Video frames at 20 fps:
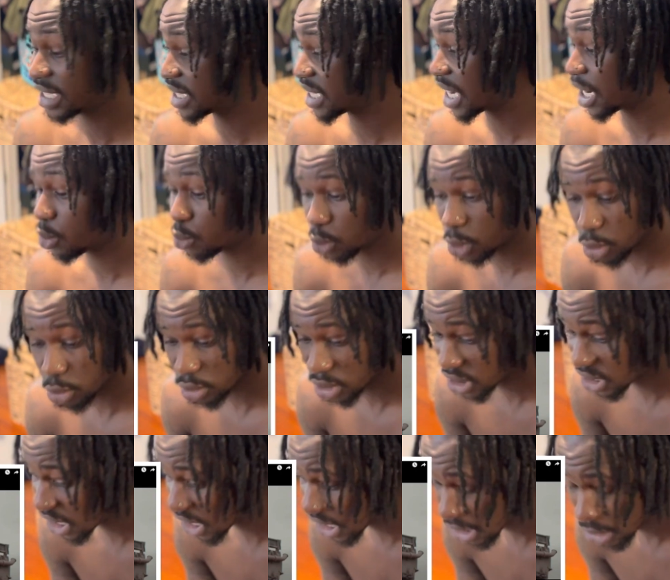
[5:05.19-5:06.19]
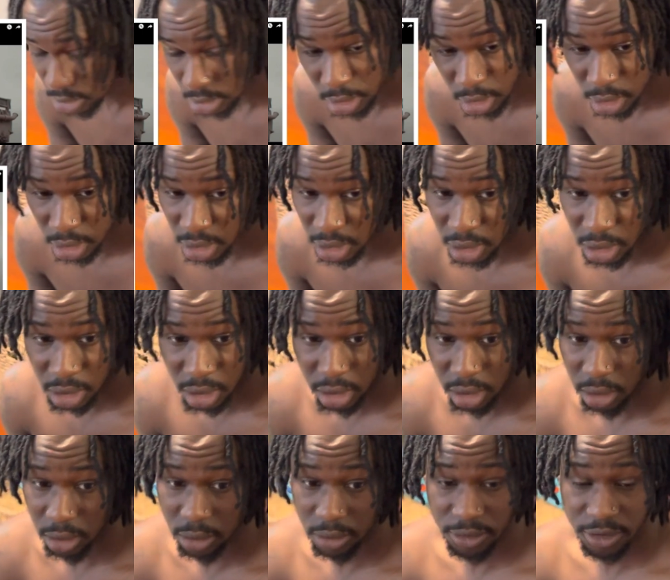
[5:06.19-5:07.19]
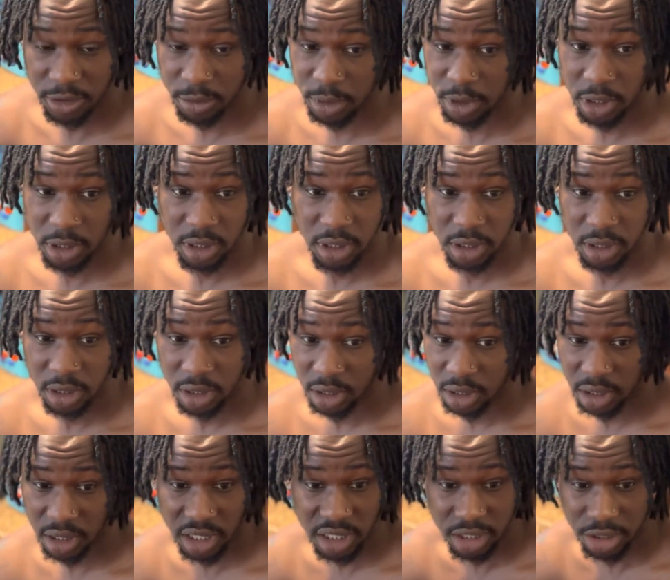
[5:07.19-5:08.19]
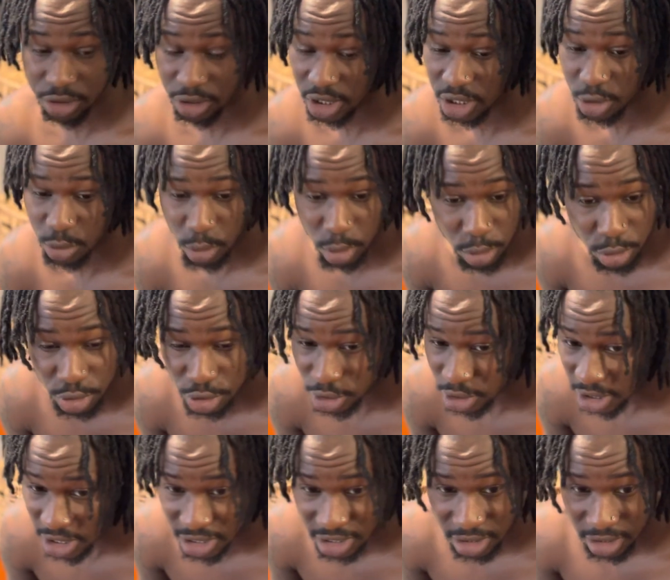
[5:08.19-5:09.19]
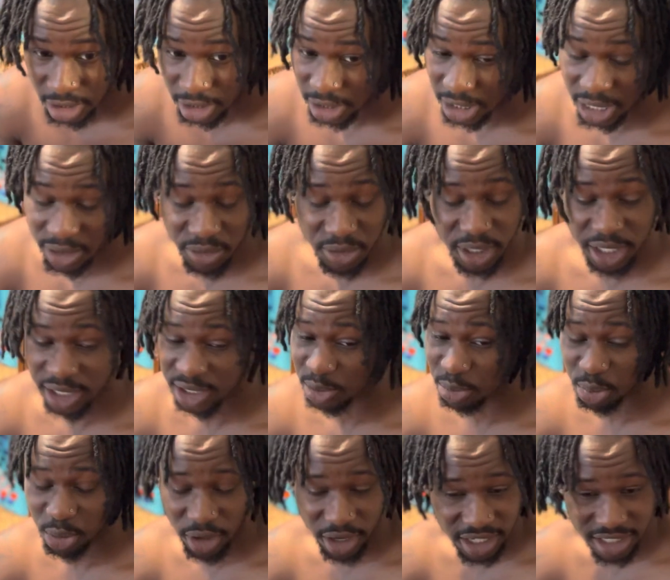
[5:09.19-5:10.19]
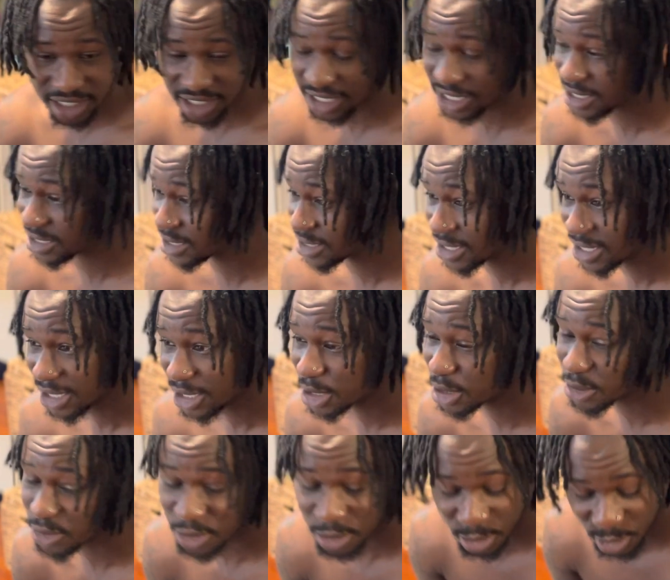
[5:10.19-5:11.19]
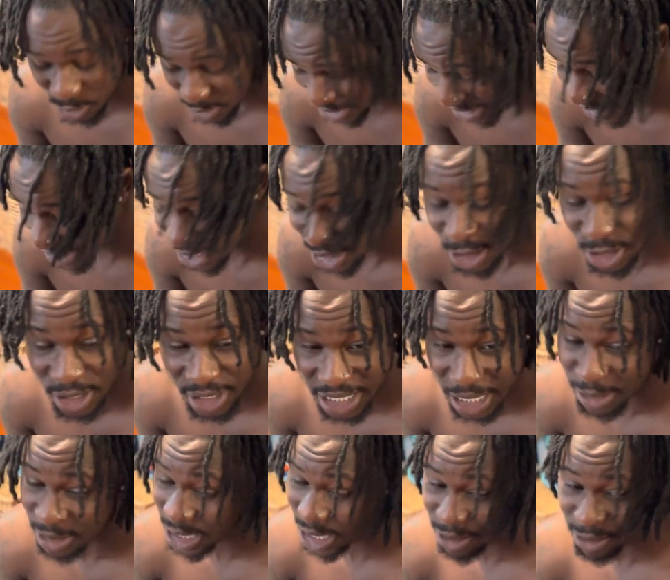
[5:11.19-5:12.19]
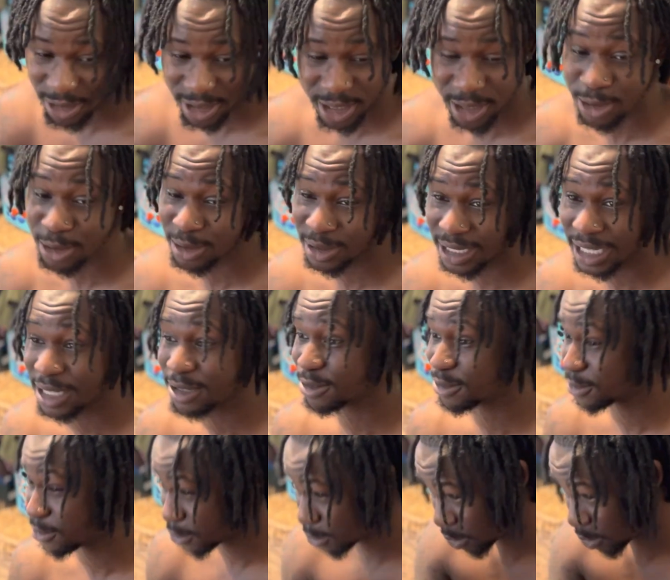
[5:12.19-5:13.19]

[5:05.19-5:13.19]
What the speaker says: stop, won't stop. You feel me? Can't stress, won't stress. Every day's a process. You feel me? You take little steps every single day, you feel